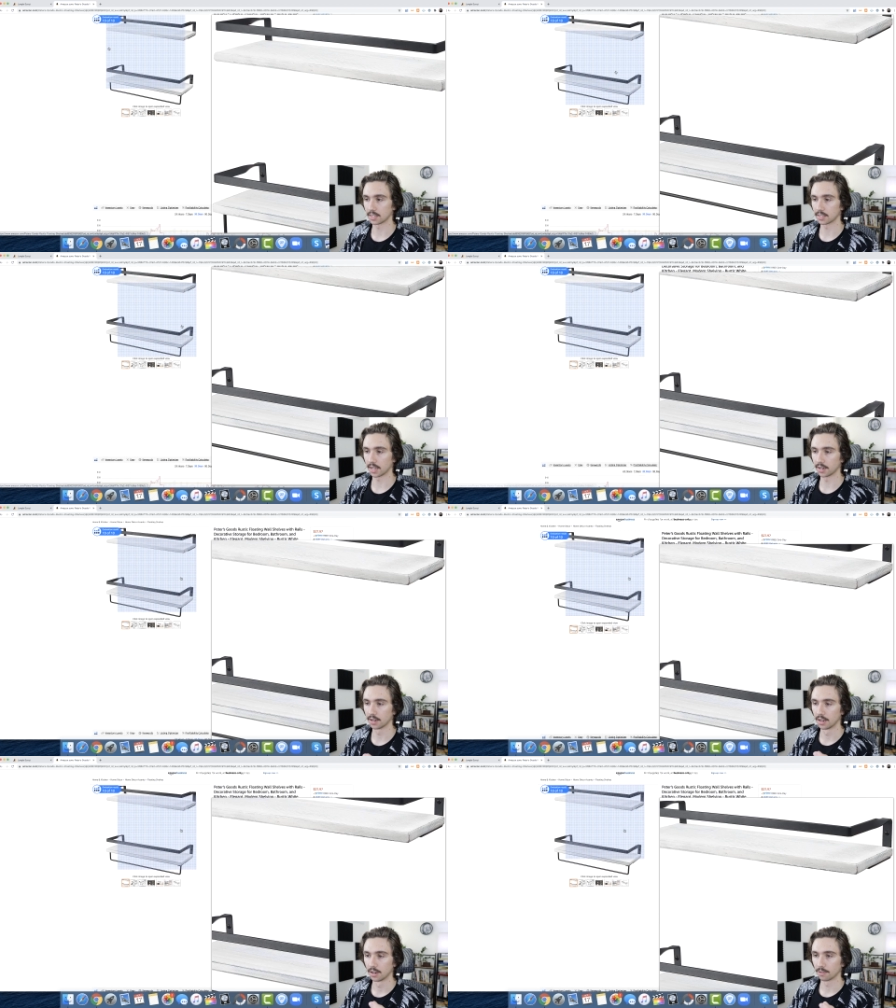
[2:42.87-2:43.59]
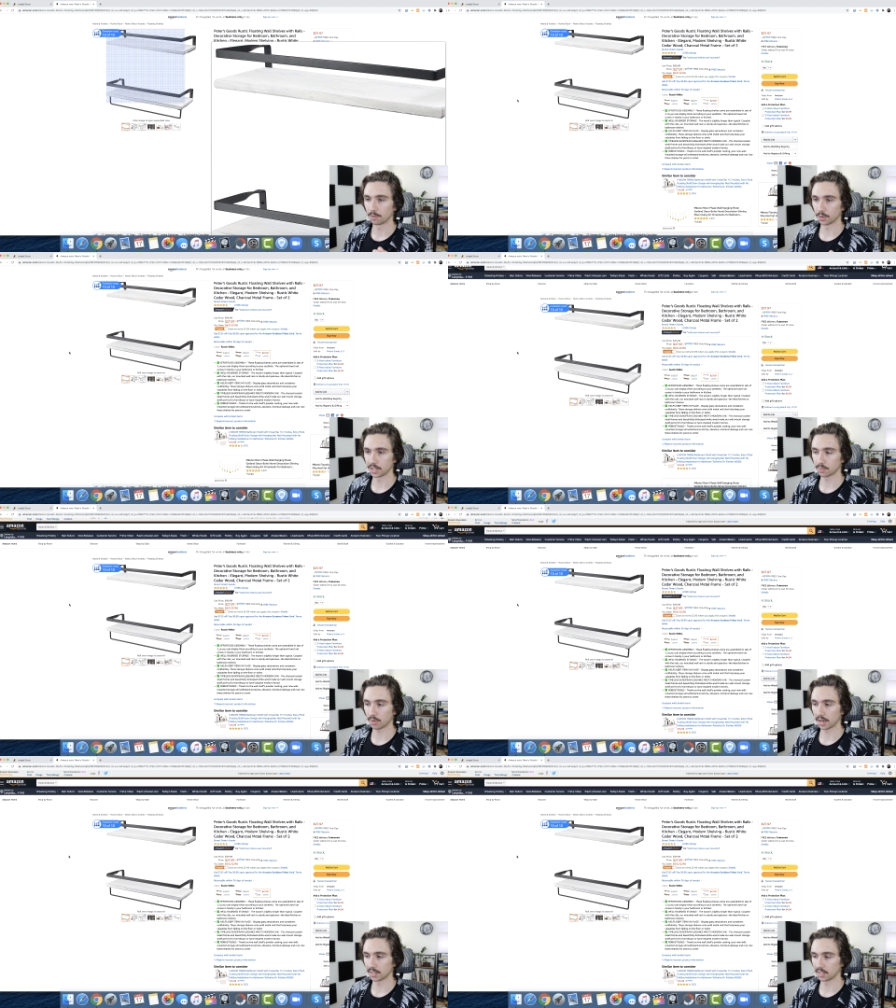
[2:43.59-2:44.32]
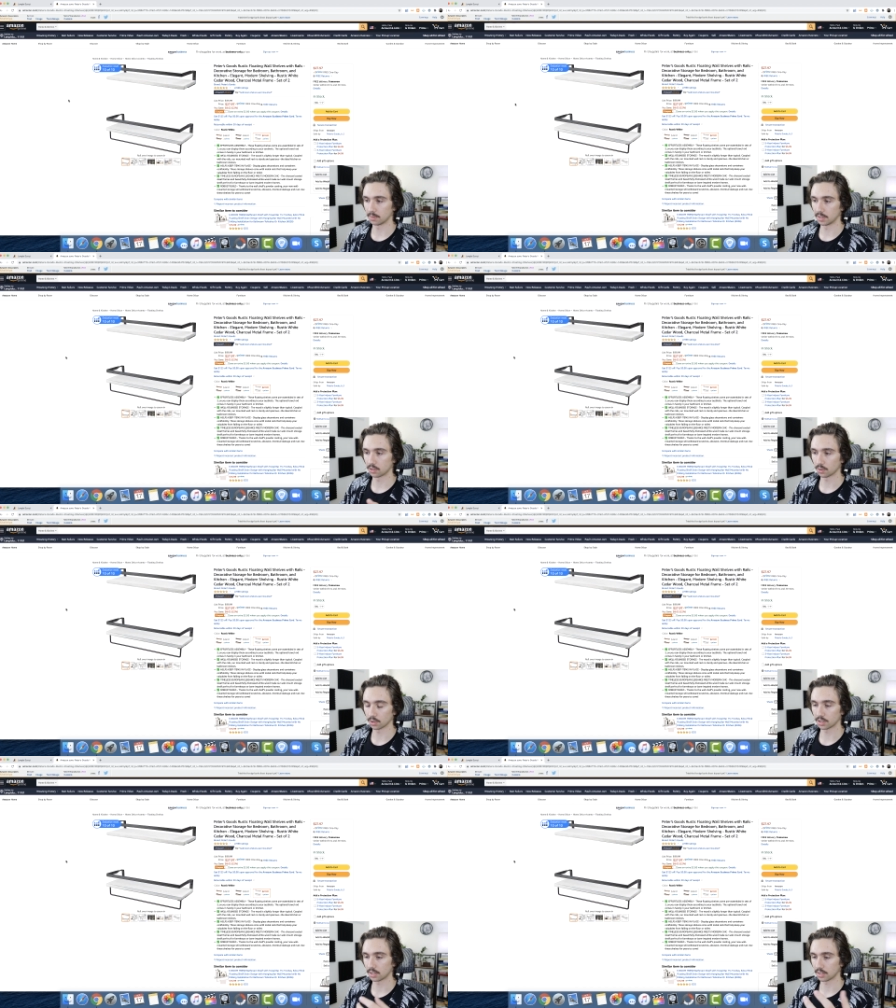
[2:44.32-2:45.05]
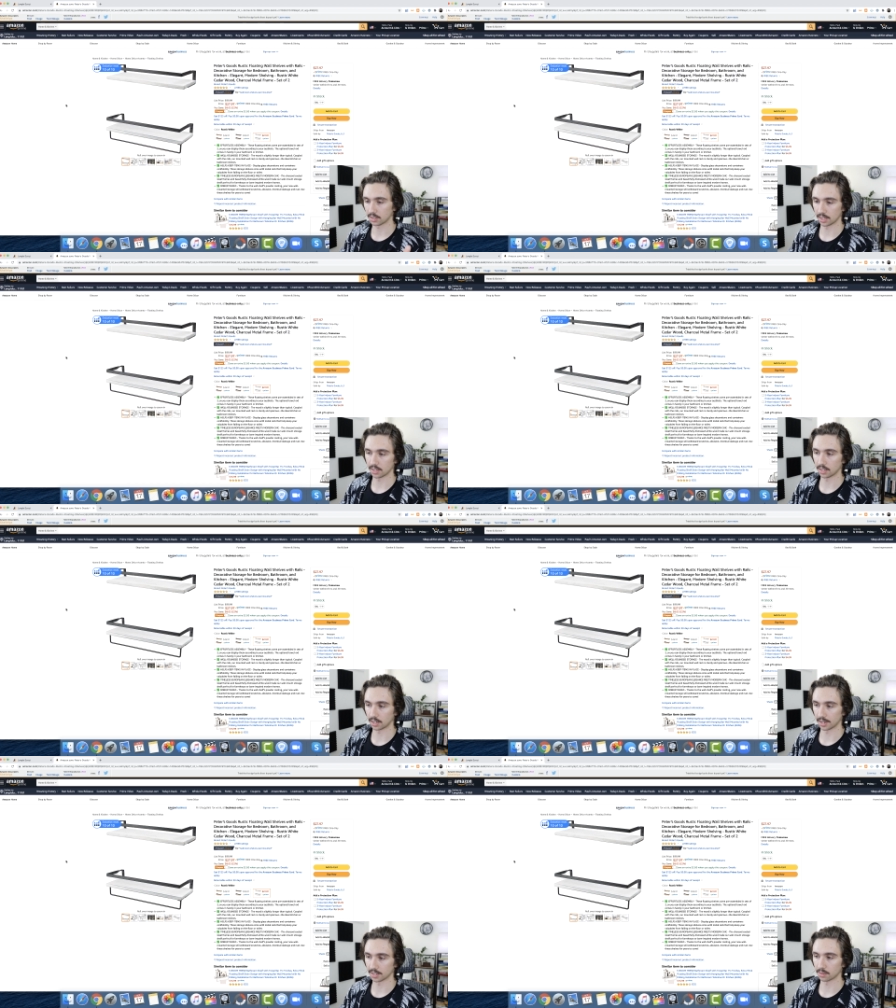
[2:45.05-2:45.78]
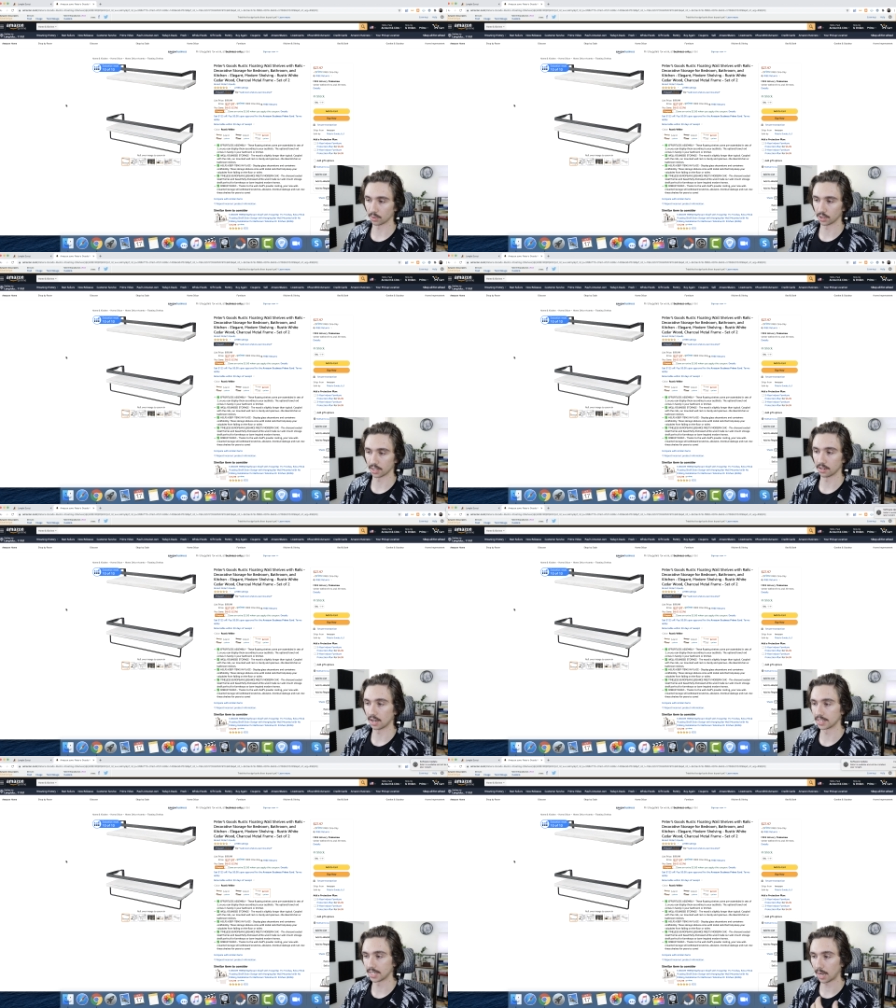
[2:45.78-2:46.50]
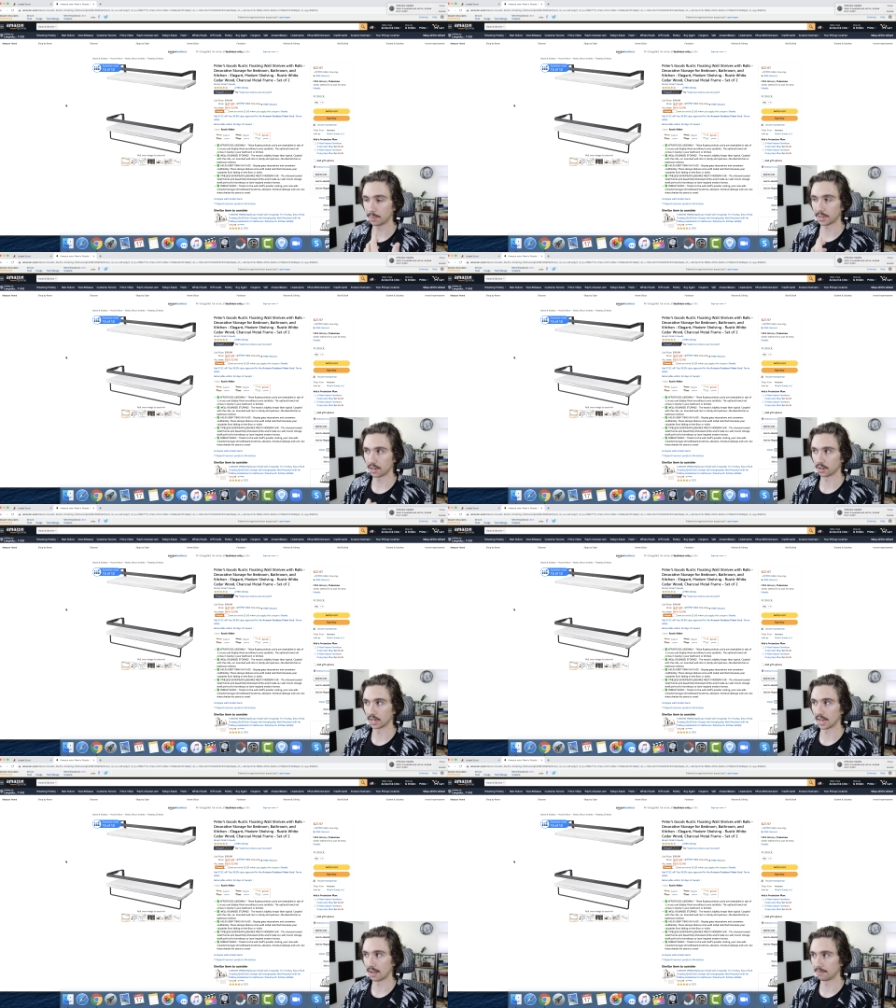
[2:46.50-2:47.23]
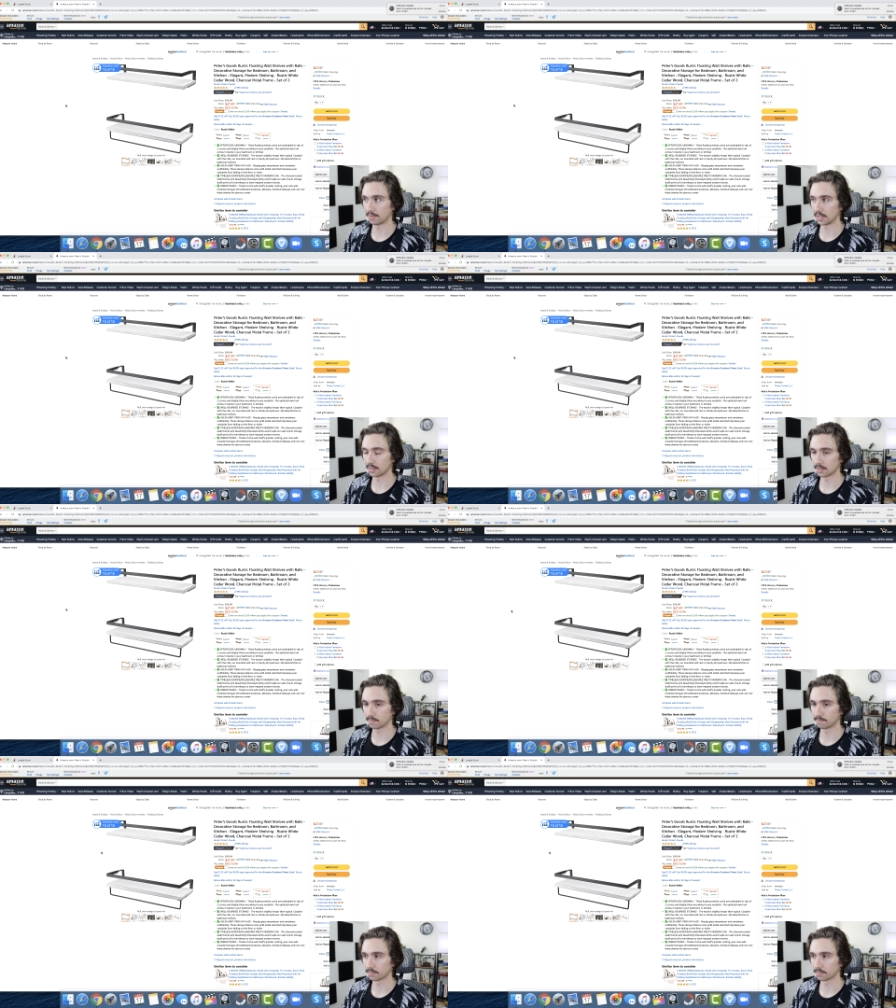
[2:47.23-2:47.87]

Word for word: I said, for this product to be sourced, sent to the customer, and then on top of that, you're going to have fees.